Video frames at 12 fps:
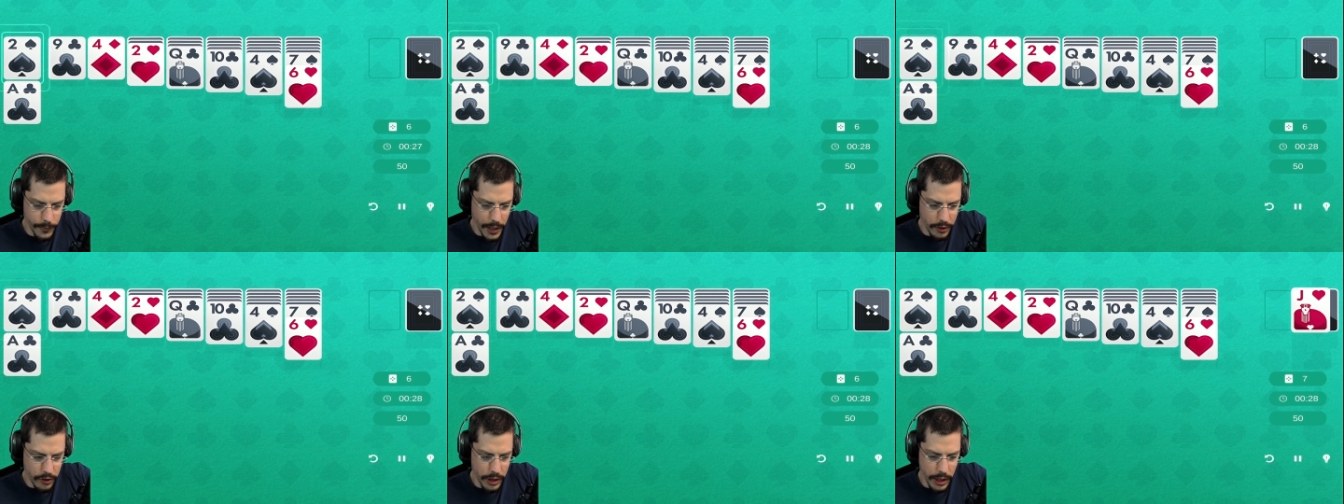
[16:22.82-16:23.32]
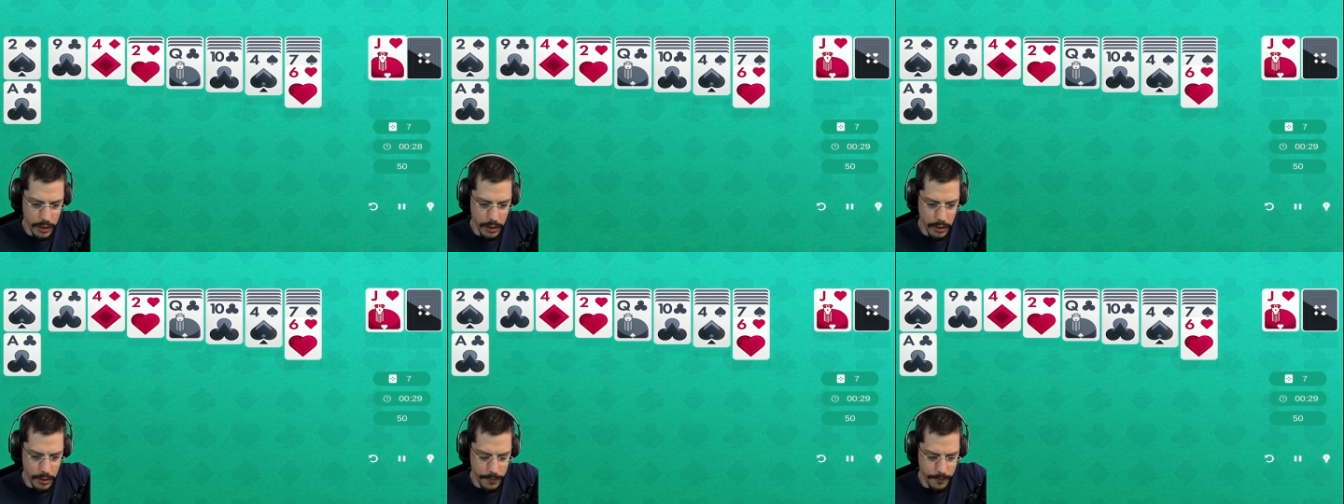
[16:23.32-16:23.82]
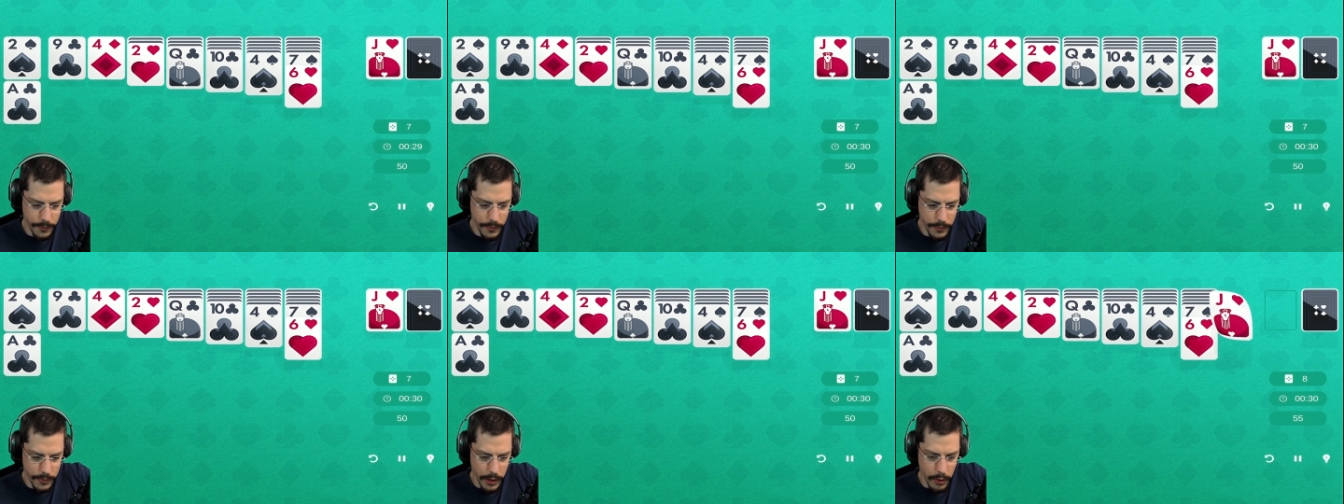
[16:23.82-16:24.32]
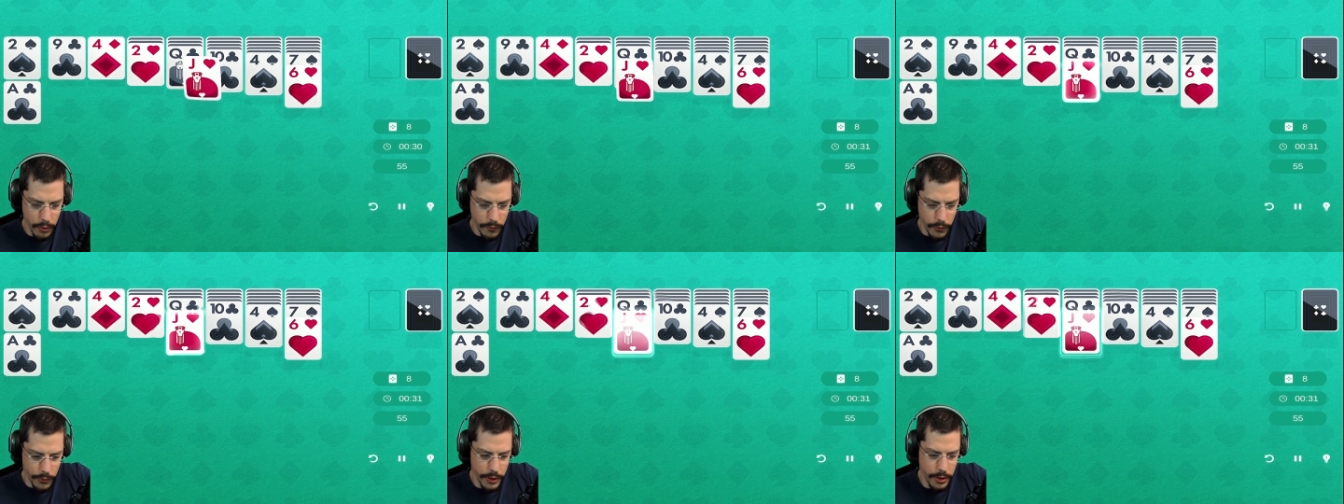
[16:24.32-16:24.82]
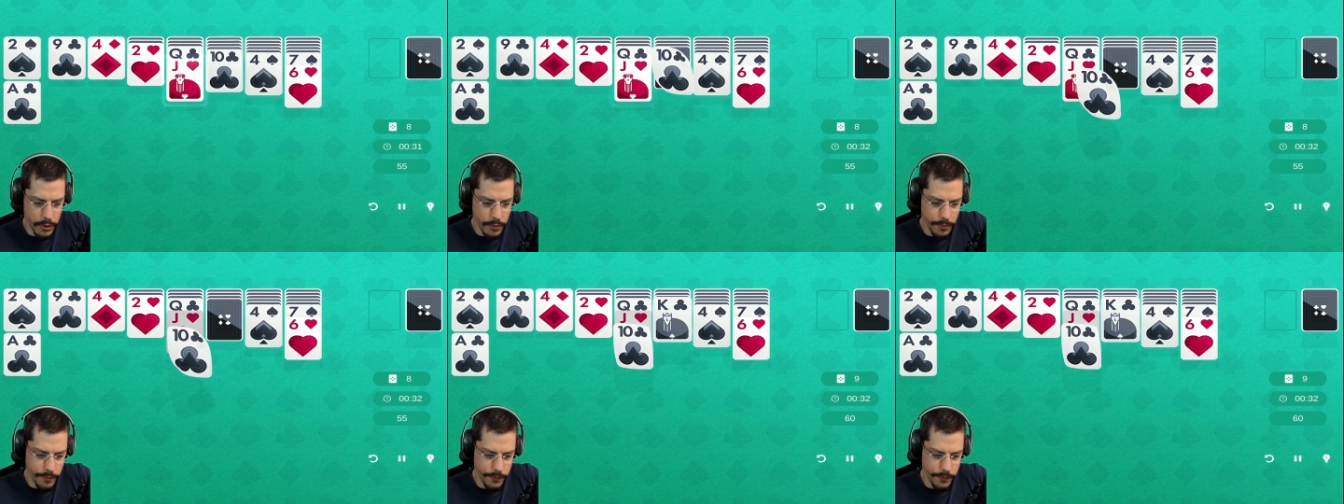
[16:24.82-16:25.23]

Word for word: Actually get the look for it now.